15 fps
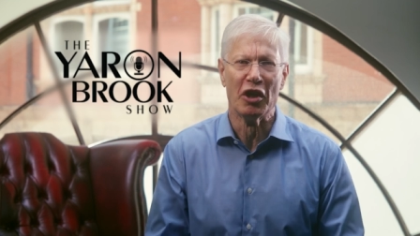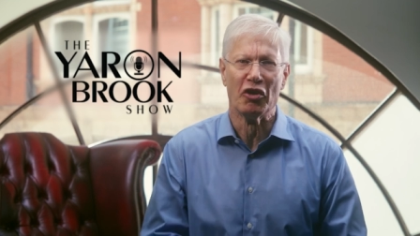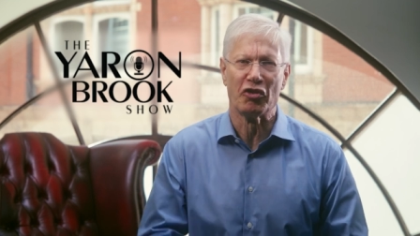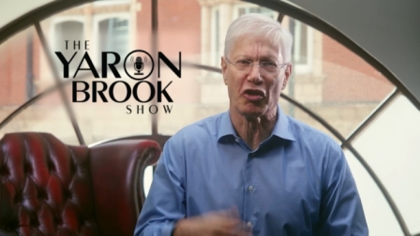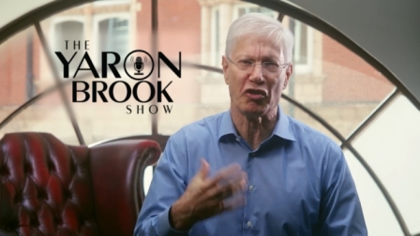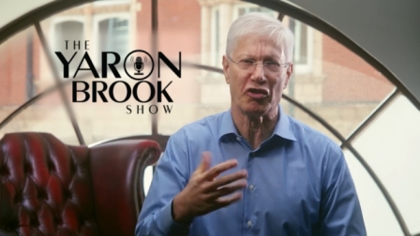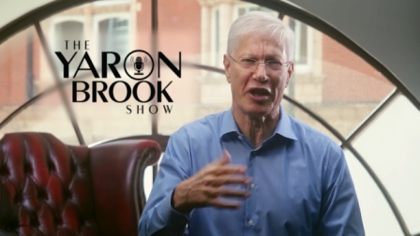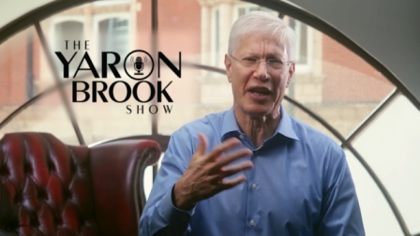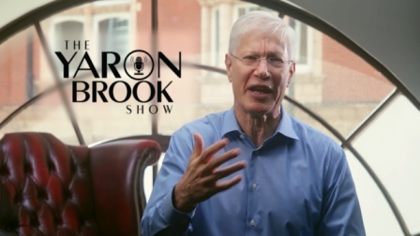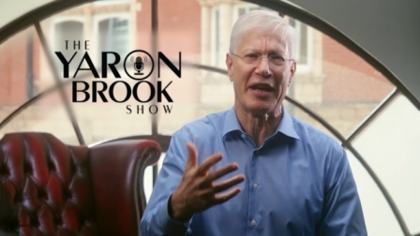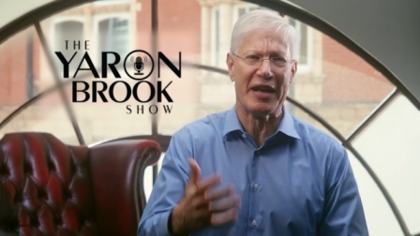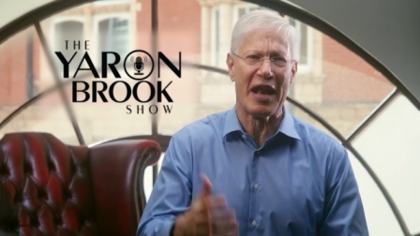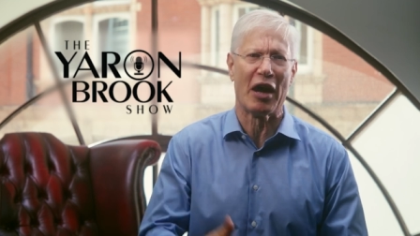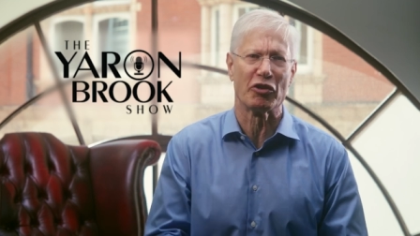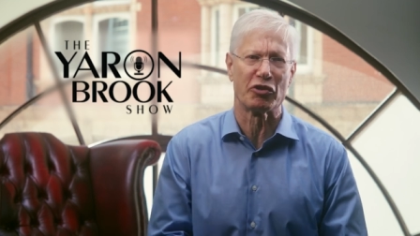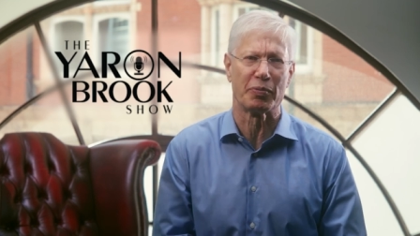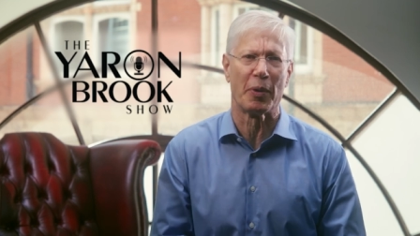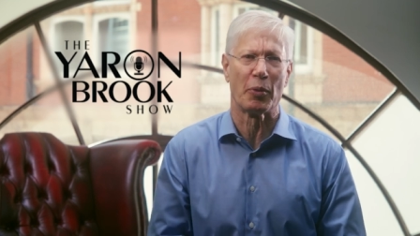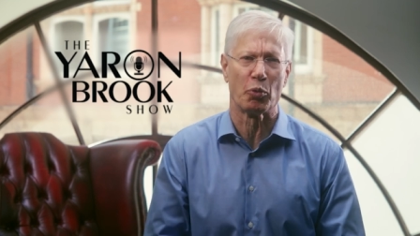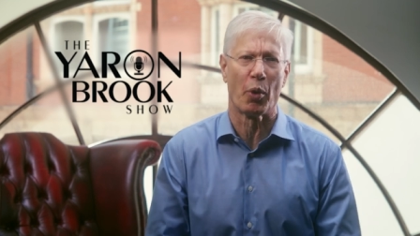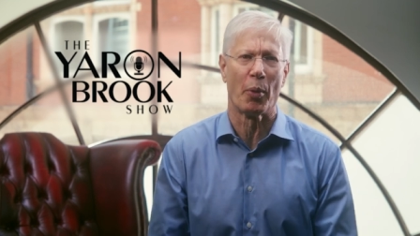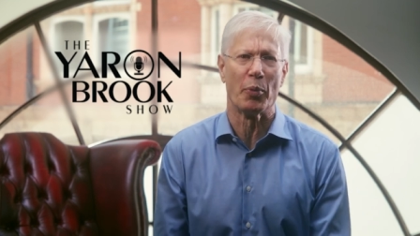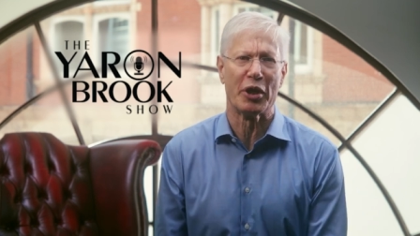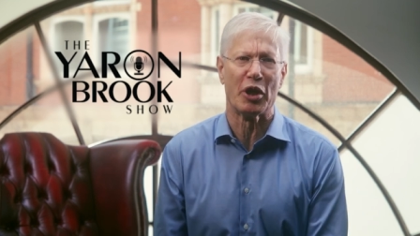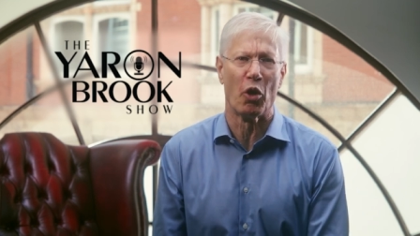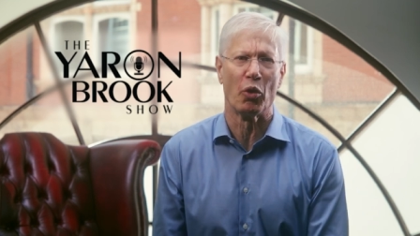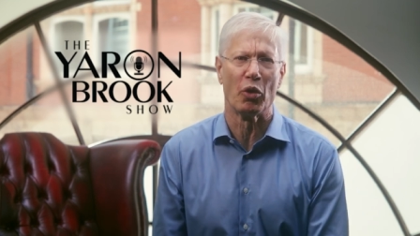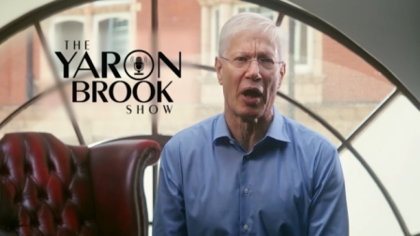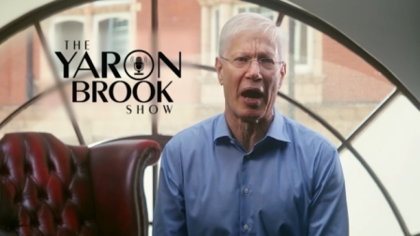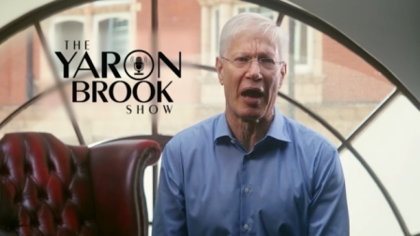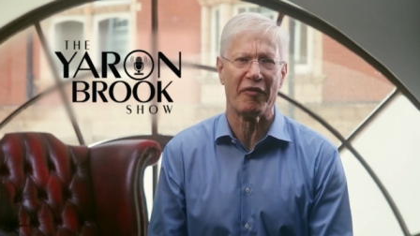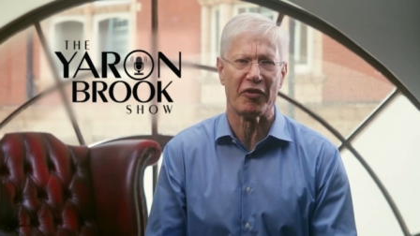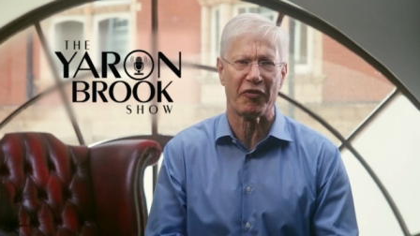so that you get an announcement when we go live.